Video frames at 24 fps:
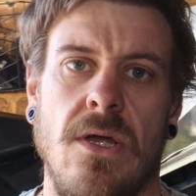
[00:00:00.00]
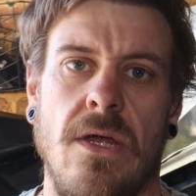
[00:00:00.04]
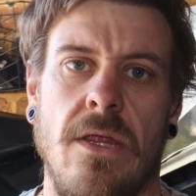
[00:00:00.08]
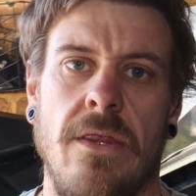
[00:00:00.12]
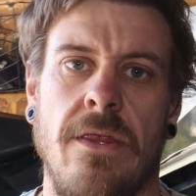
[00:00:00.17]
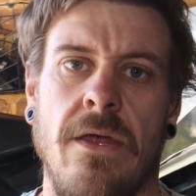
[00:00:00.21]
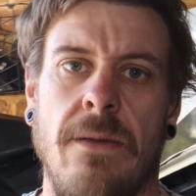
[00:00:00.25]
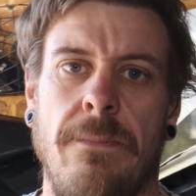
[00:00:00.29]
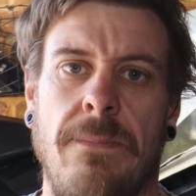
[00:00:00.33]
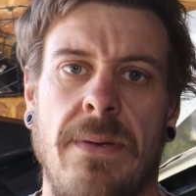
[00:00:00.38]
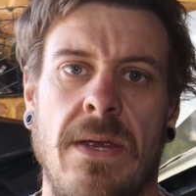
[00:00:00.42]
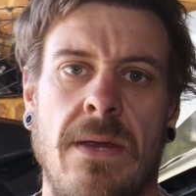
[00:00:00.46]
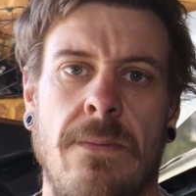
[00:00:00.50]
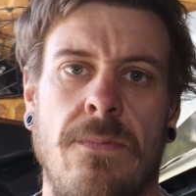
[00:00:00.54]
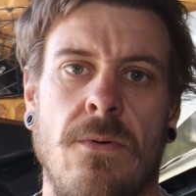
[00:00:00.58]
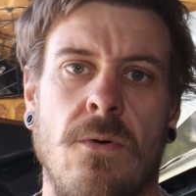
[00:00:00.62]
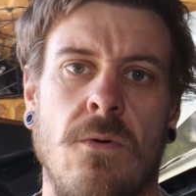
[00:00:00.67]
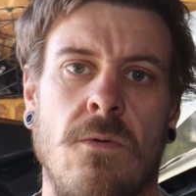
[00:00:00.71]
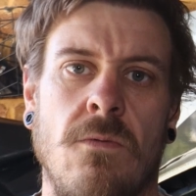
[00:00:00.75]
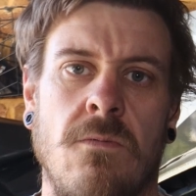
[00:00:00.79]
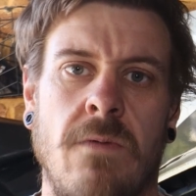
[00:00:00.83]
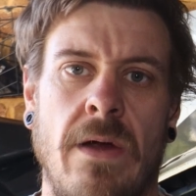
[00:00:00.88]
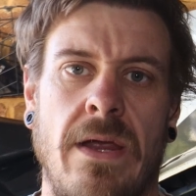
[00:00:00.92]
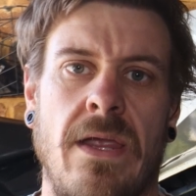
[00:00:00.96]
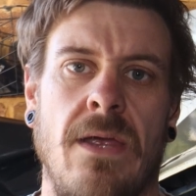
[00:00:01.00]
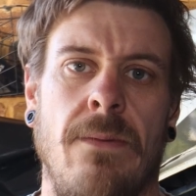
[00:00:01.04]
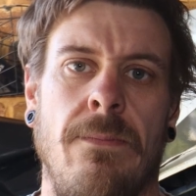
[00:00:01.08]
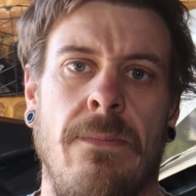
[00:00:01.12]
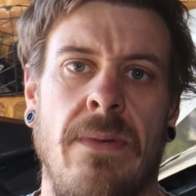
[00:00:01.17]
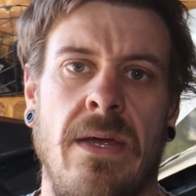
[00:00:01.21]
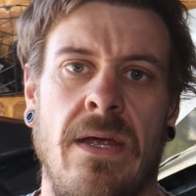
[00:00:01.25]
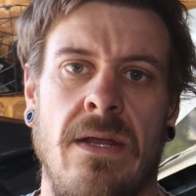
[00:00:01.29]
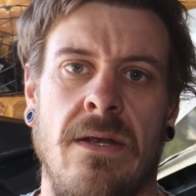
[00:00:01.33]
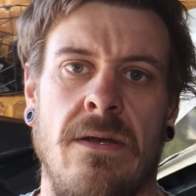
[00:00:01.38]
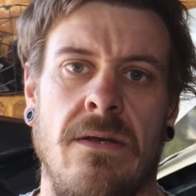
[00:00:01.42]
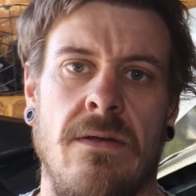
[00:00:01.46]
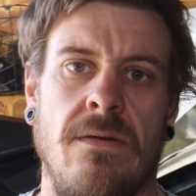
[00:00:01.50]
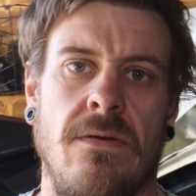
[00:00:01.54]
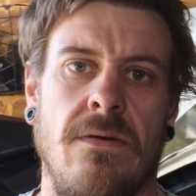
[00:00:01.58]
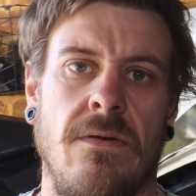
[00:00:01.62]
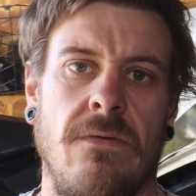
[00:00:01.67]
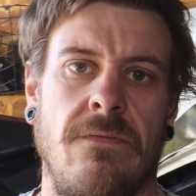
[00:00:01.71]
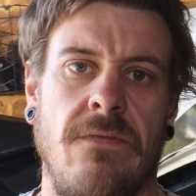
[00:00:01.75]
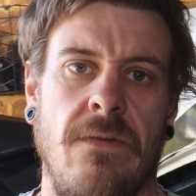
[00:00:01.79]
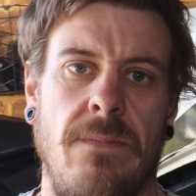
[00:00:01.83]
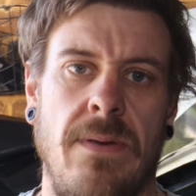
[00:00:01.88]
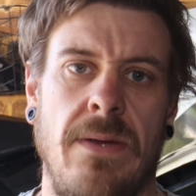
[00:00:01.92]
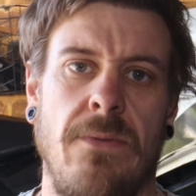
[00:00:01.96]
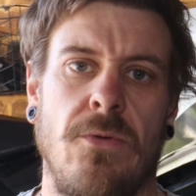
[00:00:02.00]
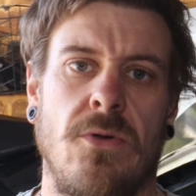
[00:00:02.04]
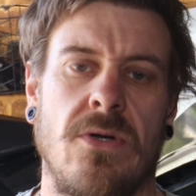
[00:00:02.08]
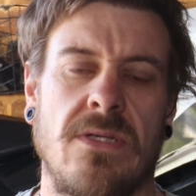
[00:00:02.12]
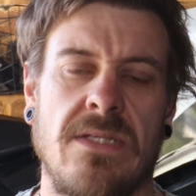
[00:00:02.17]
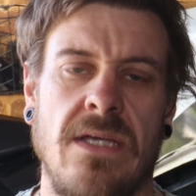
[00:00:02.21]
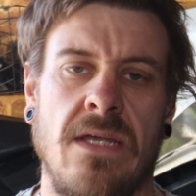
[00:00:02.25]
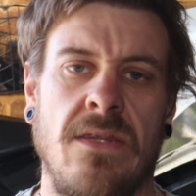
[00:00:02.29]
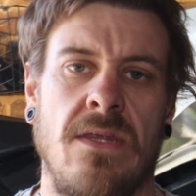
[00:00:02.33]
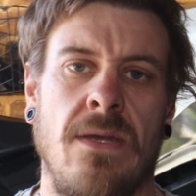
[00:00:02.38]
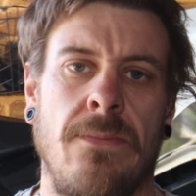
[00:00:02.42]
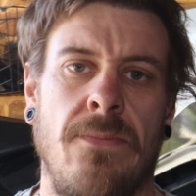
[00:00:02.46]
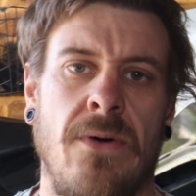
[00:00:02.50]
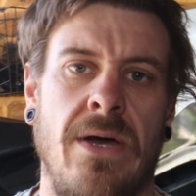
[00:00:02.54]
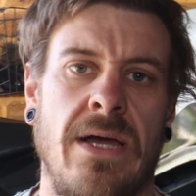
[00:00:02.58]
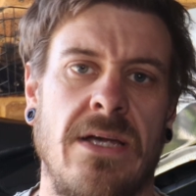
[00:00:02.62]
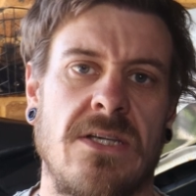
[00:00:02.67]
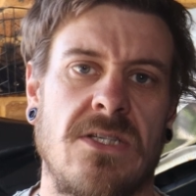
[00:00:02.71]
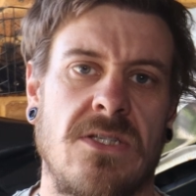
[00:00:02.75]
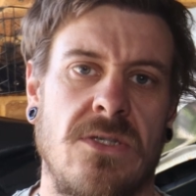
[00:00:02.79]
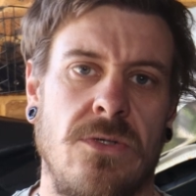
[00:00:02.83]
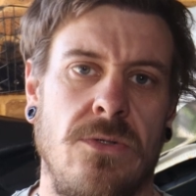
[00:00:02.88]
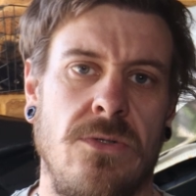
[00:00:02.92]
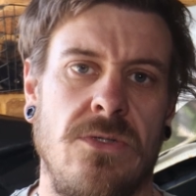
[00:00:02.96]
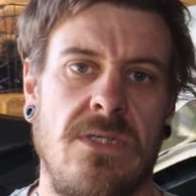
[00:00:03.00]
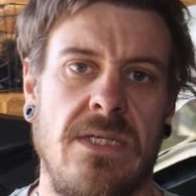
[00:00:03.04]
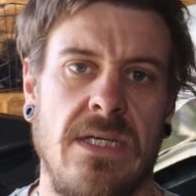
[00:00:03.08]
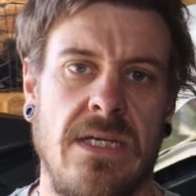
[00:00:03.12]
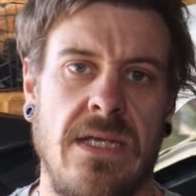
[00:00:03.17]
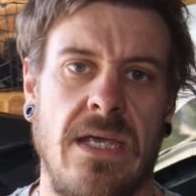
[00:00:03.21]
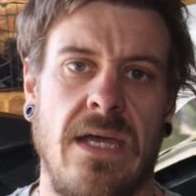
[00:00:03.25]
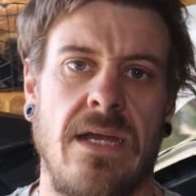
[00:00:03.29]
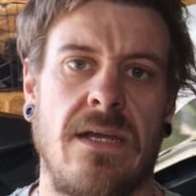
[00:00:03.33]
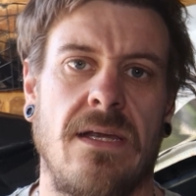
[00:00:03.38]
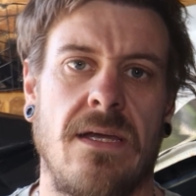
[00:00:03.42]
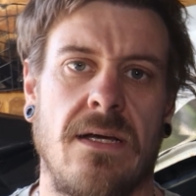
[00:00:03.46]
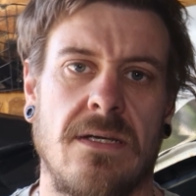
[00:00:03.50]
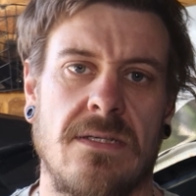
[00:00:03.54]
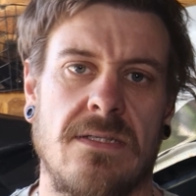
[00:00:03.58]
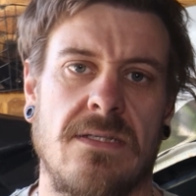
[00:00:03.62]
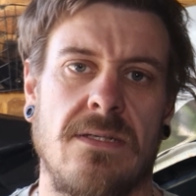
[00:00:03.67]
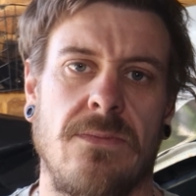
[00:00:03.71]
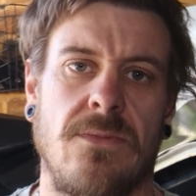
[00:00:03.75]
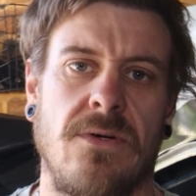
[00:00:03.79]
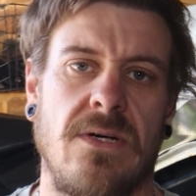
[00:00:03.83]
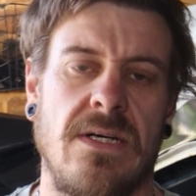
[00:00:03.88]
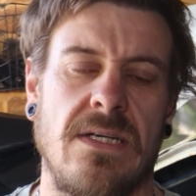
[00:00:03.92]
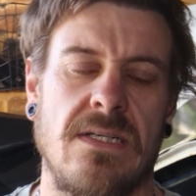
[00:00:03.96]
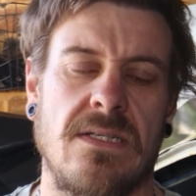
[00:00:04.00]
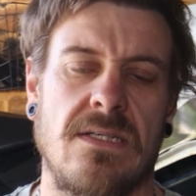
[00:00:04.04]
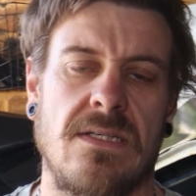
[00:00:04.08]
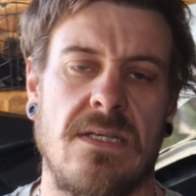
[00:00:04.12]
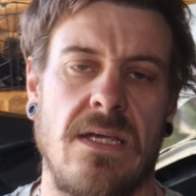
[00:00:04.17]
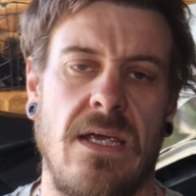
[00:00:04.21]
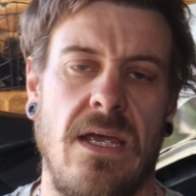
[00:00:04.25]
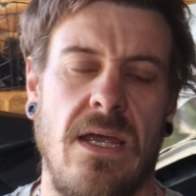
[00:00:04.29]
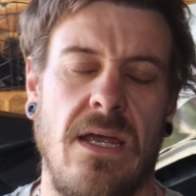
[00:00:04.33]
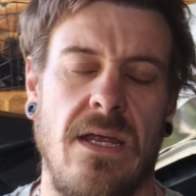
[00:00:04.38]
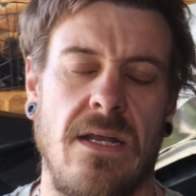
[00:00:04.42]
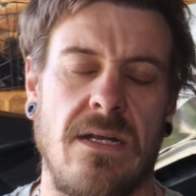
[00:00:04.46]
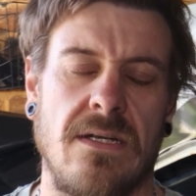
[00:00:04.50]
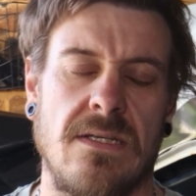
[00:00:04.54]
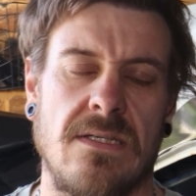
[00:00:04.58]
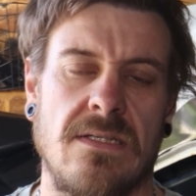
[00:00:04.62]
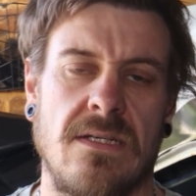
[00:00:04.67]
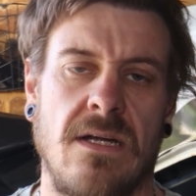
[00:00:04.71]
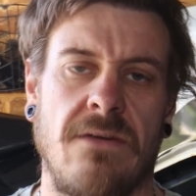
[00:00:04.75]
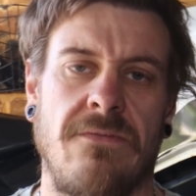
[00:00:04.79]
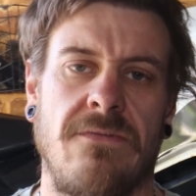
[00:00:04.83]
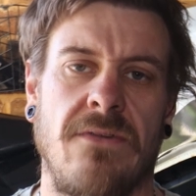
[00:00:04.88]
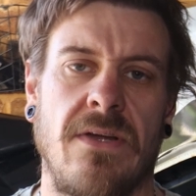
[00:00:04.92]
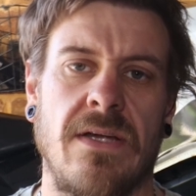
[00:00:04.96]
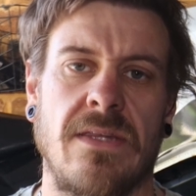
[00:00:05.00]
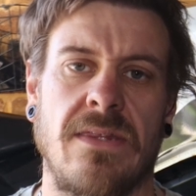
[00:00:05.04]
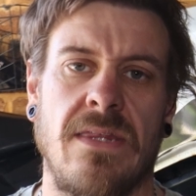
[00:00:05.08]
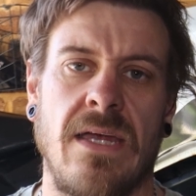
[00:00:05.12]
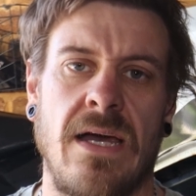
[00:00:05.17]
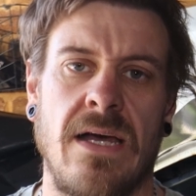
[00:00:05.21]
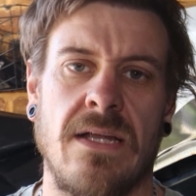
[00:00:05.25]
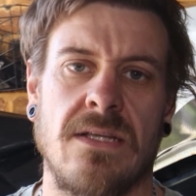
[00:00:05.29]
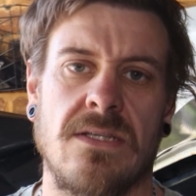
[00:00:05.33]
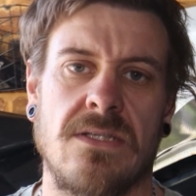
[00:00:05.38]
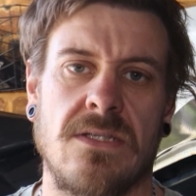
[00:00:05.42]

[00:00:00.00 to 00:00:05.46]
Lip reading: that people recommend for people to take their bikes to get customized and stuff like that.